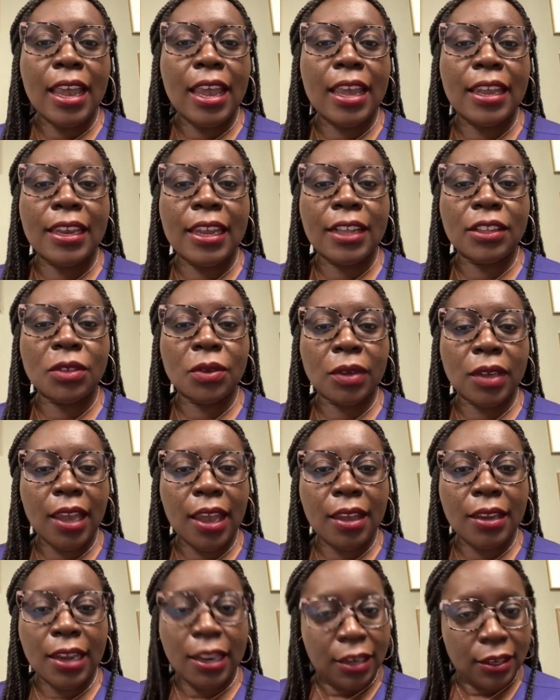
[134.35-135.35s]
And that's
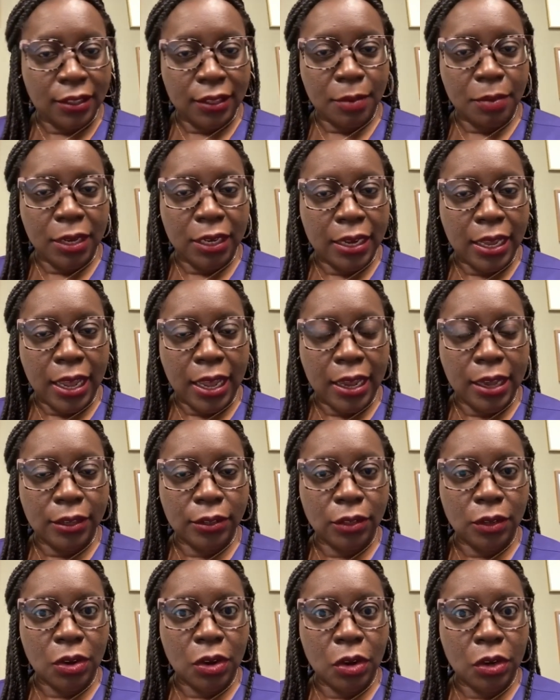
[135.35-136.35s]
okay. That doesn't mean
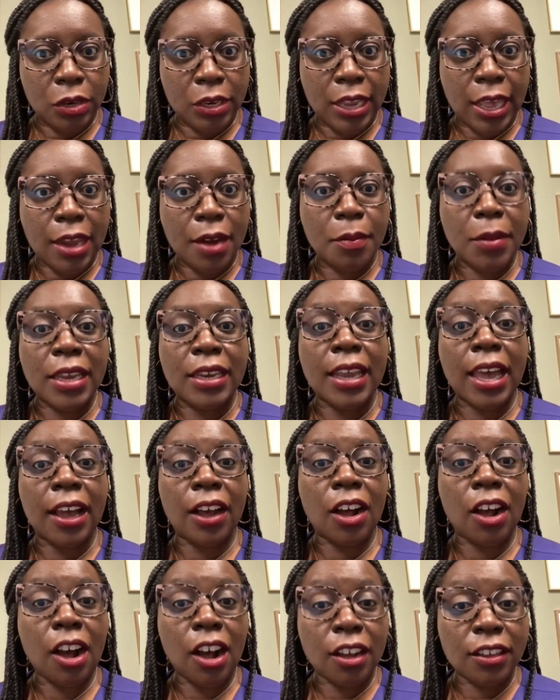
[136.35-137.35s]
that it may
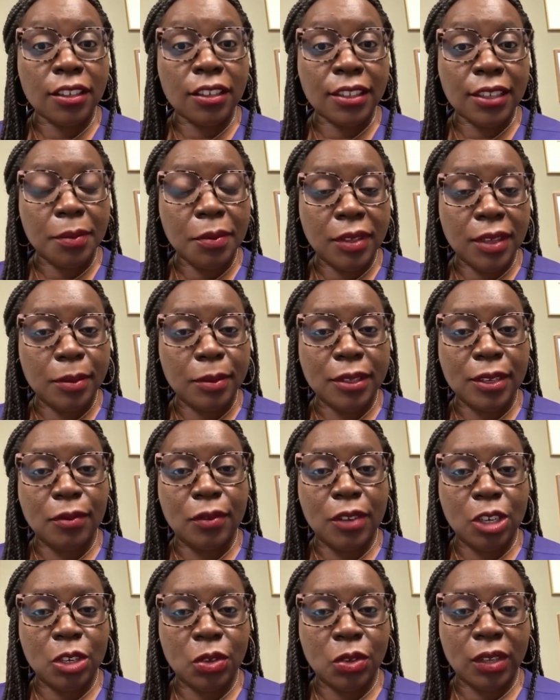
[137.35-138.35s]
not cause symptoms
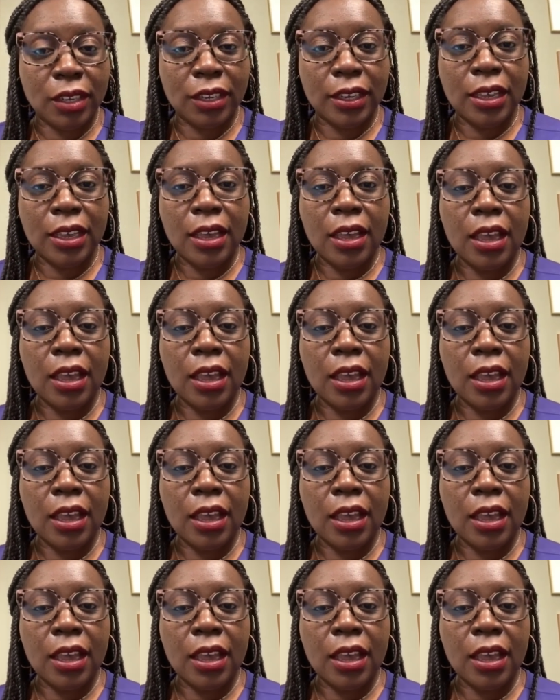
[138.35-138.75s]
eventually.